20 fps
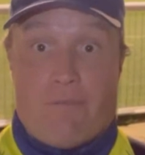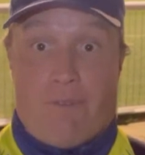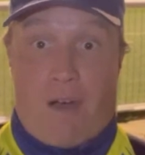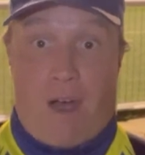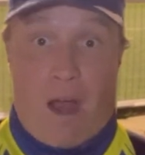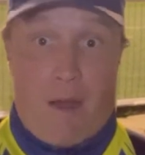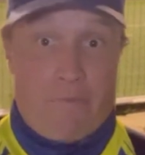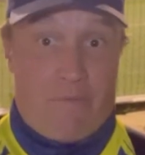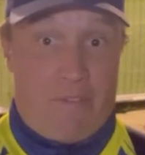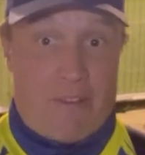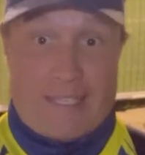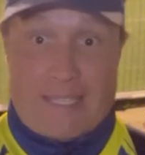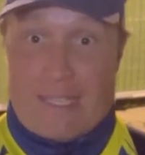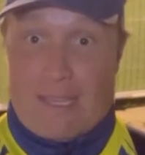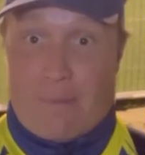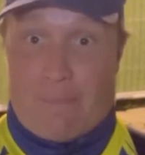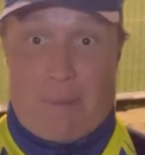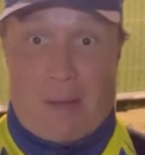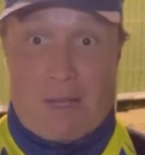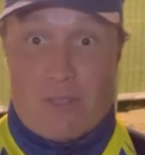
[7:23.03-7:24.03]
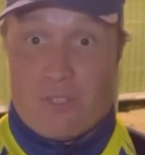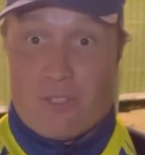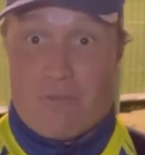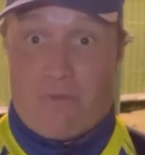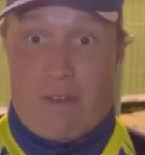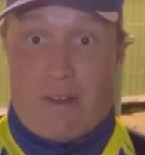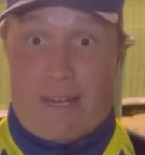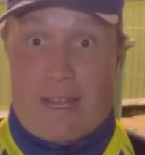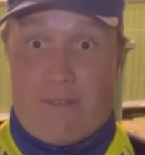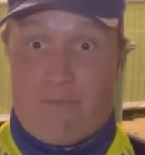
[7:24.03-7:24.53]
I'm feeling the buzz
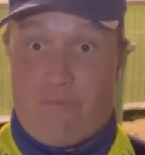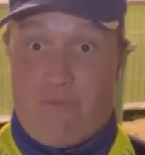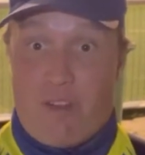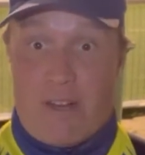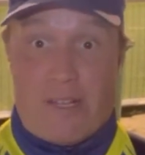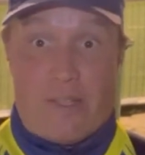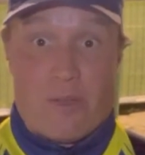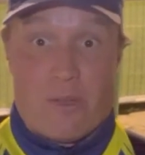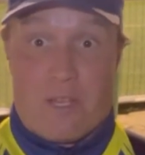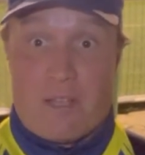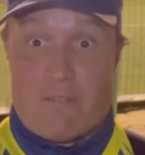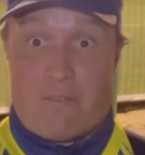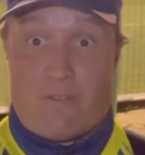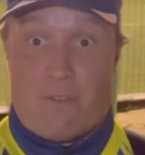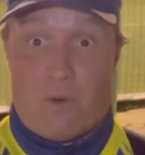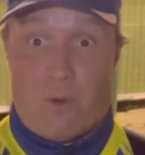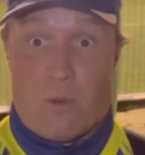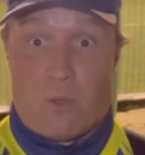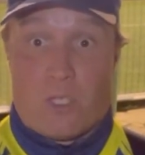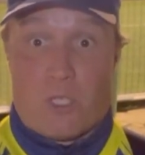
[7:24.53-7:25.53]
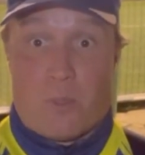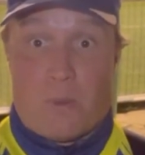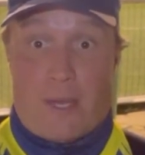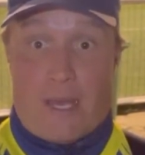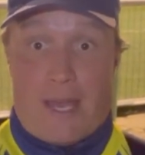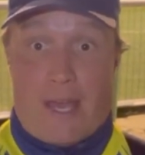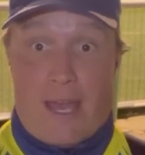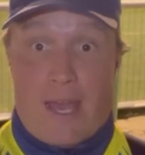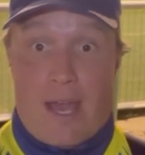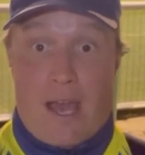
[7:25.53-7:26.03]
already, I'm really looking forward to
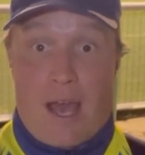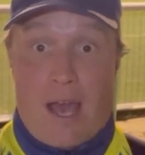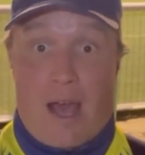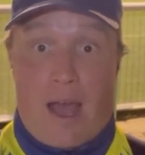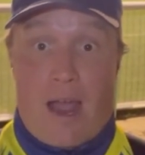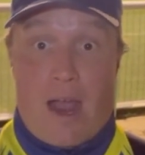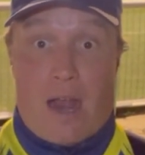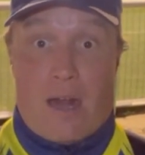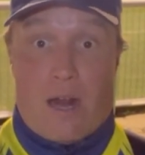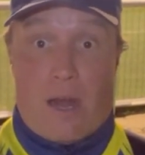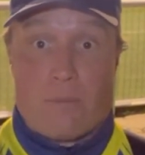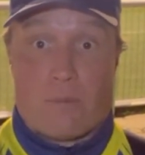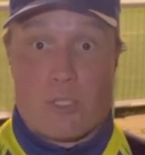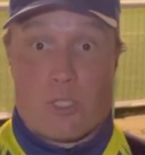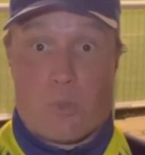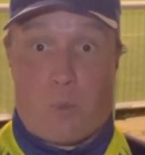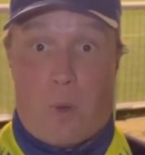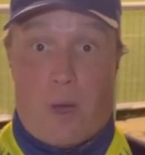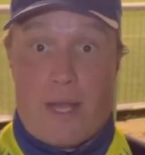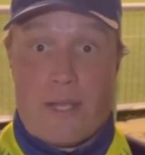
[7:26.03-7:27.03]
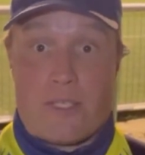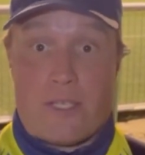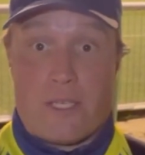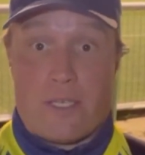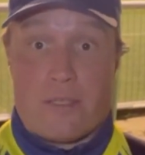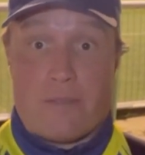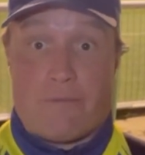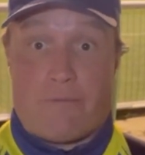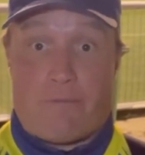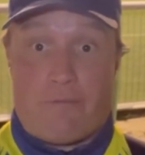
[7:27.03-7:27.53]
it, and I'm just
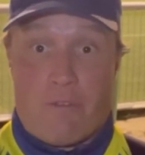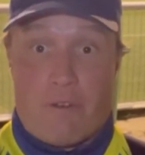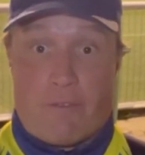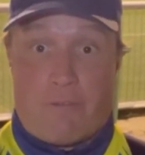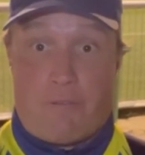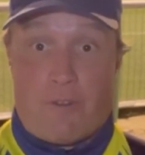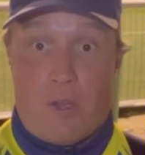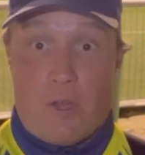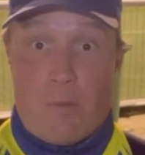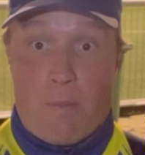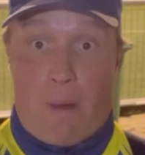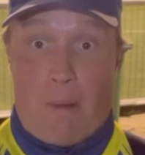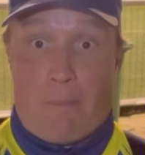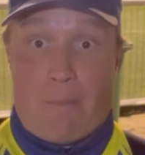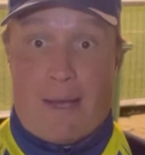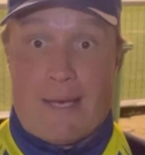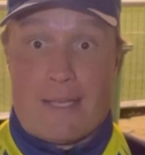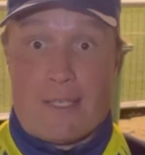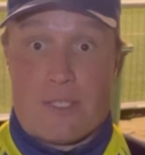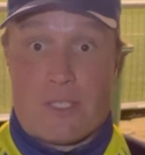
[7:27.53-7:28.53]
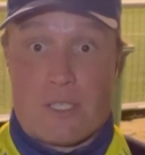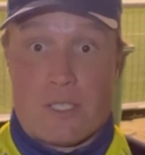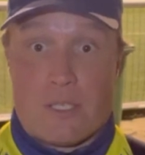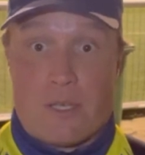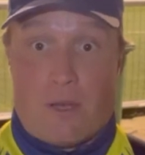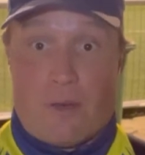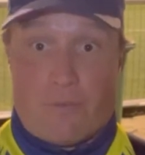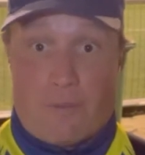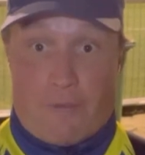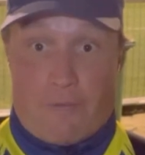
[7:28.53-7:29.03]
waiting for a few of my mates
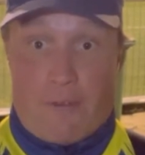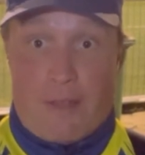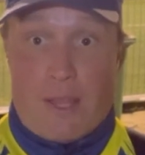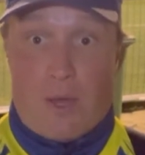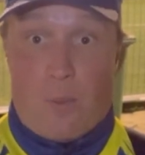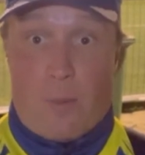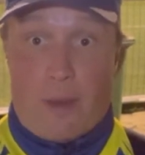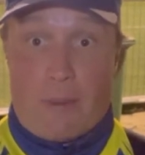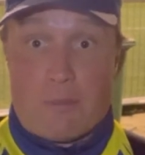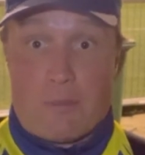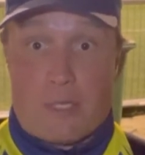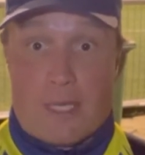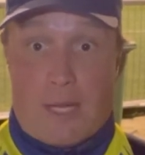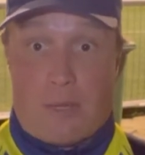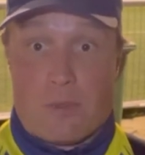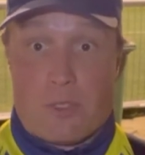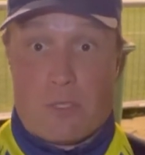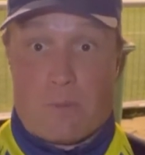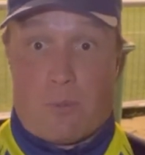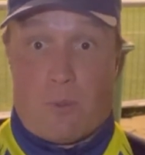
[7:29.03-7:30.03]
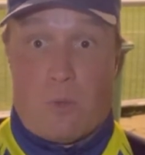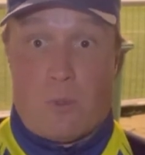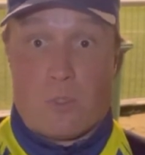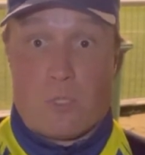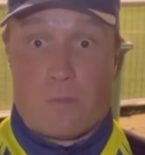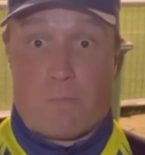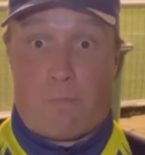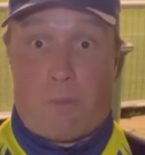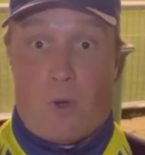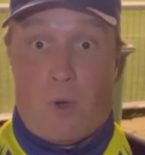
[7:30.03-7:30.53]
of the fellow Witham Town supporters,
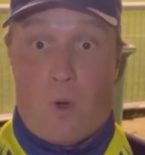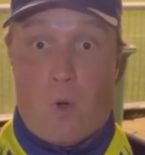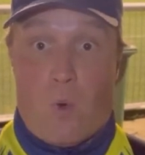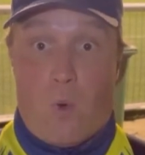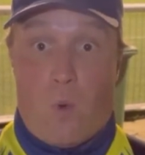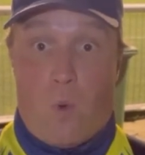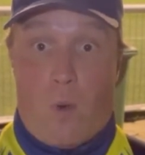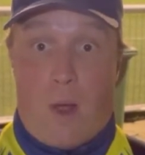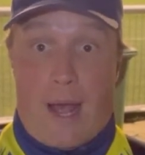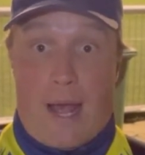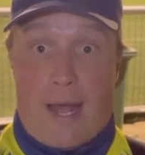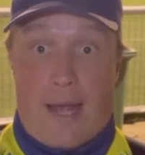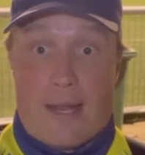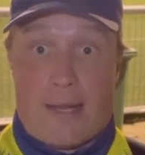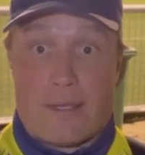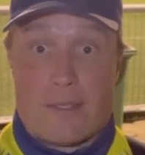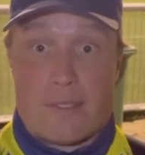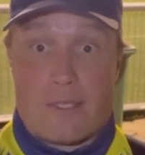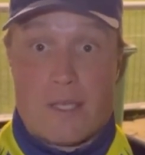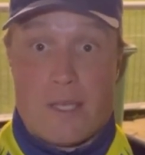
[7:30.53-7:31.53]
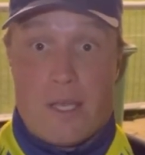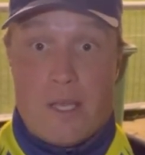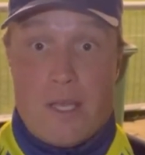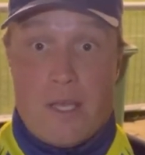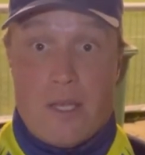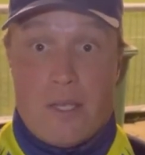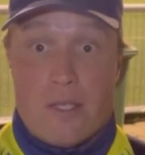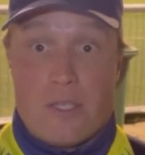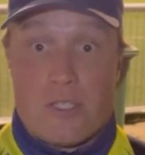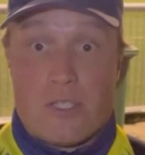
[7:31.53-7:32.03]
Paul and
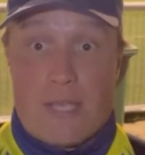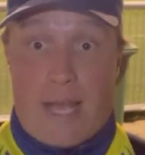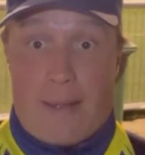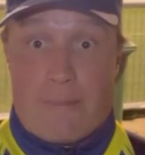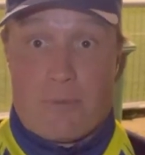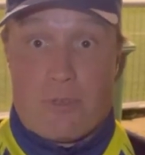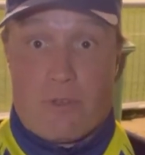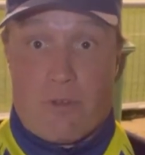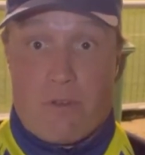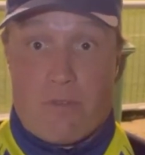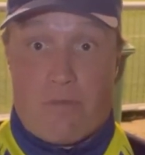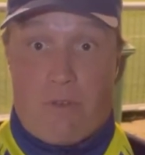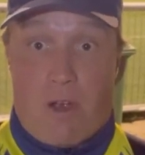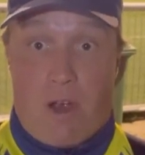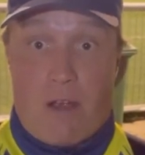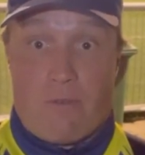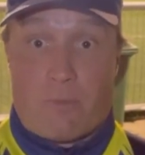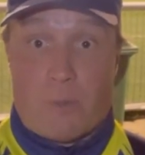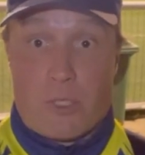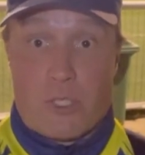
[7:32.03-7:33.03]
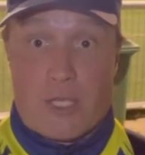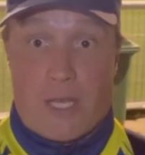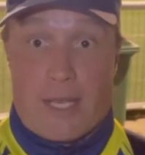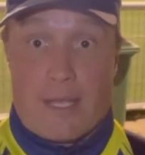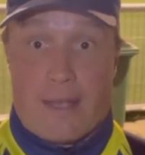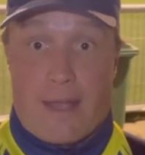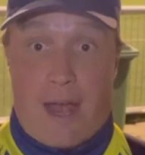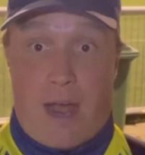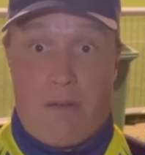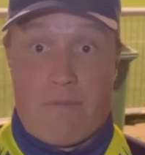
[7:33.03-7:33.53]
Sam, to arrive, which they're
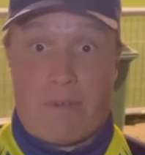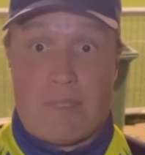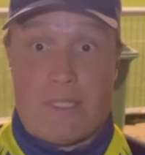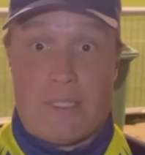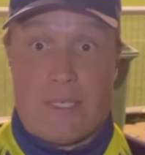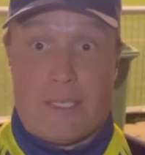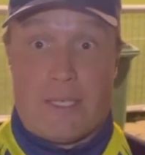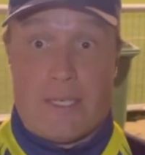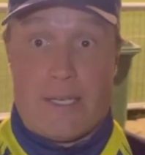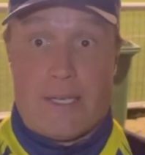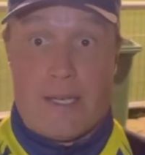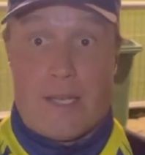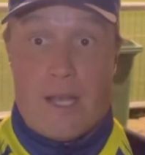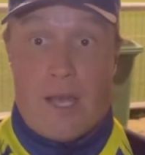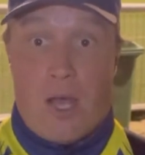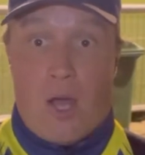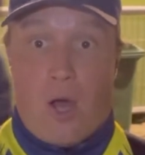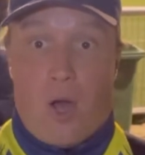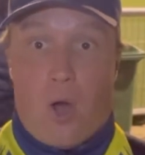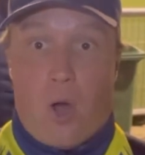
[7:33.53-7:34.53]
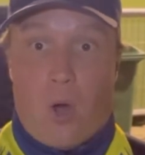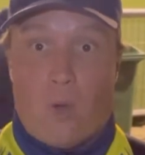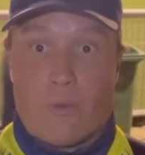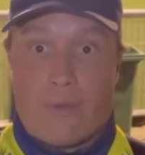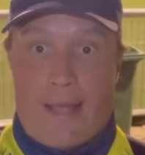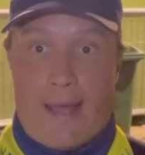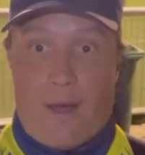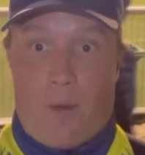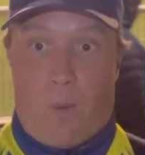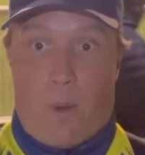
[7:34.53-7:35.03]
currently on
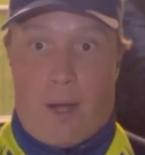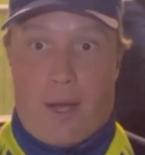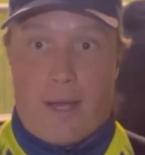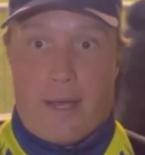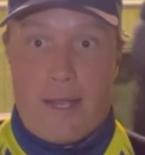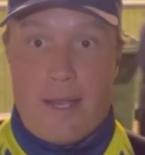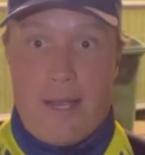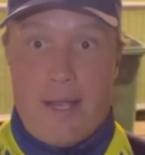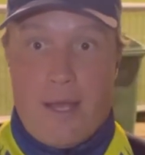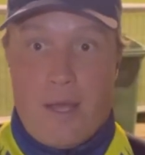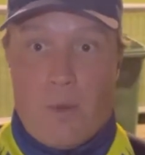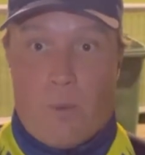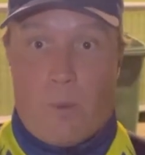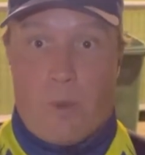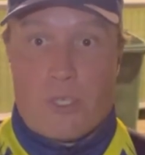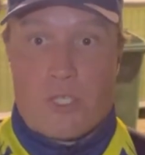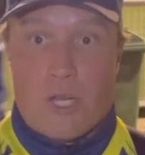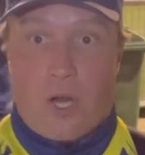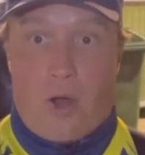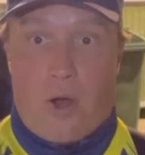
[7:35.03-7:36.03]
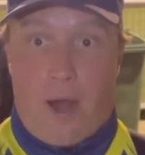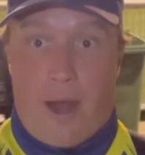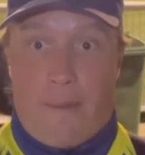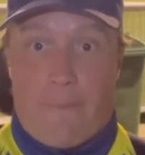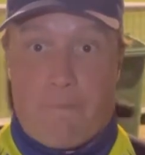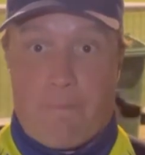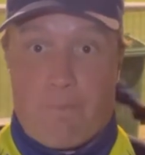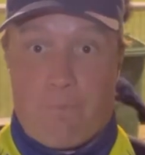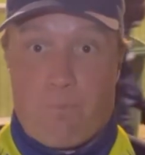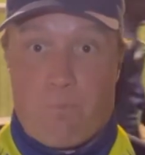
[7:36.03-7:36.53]
their way, which
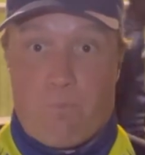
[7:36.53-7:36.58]
I'm